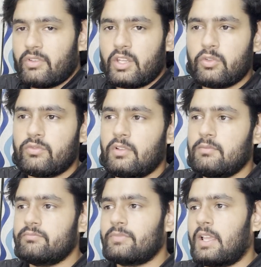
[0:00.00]
very useful.
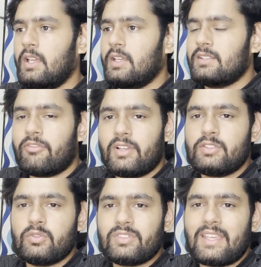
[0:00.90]
The
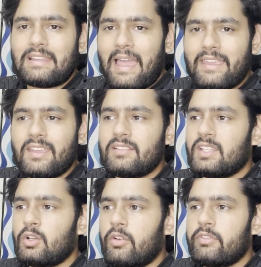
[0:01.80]
first use case I can
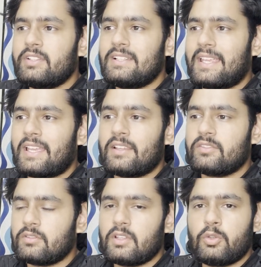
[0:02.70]
think of it like
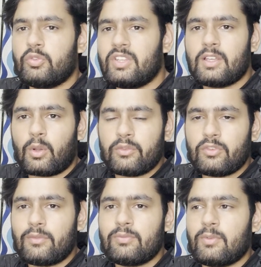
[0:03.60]
as using cron
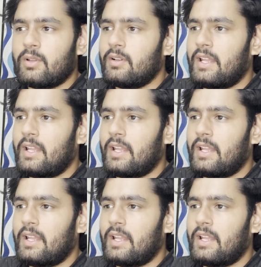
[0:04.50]
jobs for,